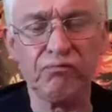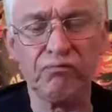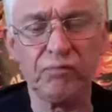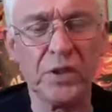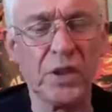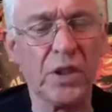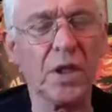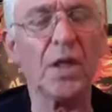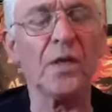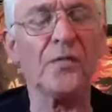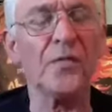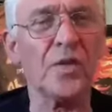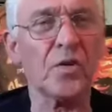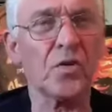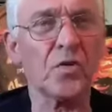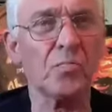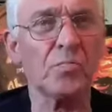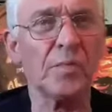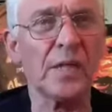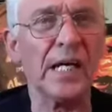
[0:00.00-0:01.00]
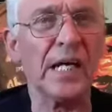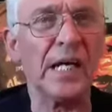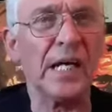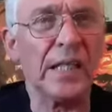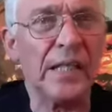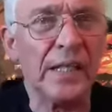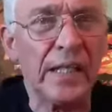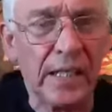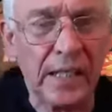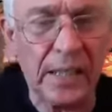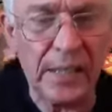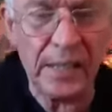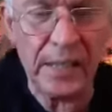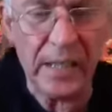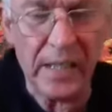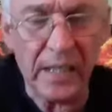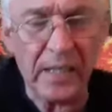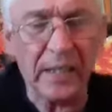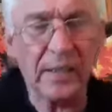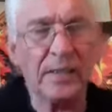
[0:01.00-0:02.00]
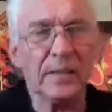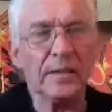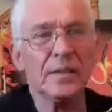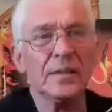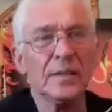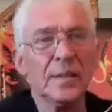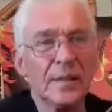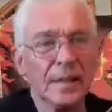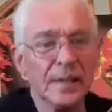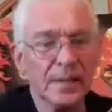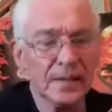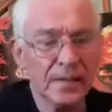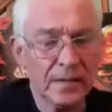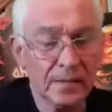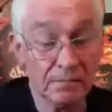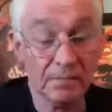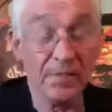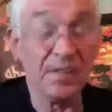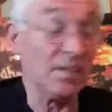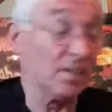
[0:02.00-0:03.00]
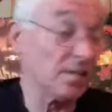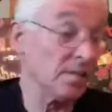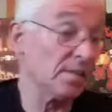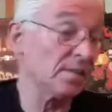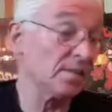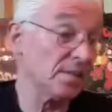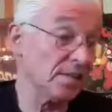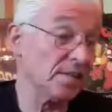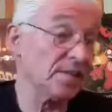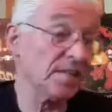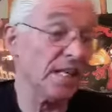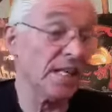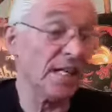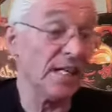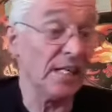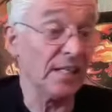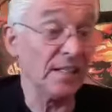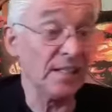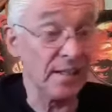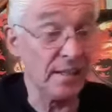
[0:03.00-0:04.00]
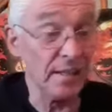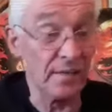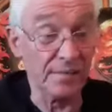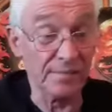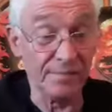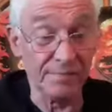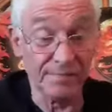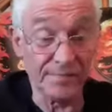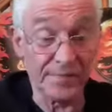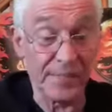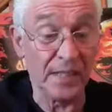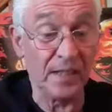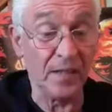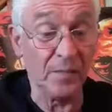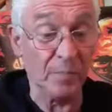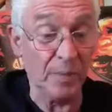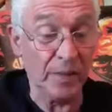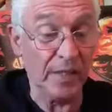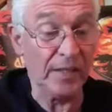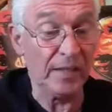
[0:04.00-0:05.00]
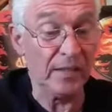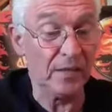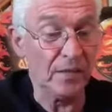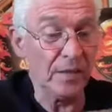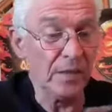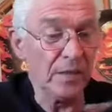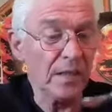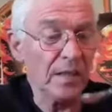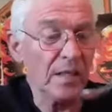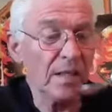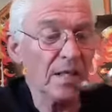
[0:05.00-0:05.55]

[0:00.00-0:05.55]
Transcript: God, there's some garlic in that. Well, it's garlic and jalapeno, isn't it?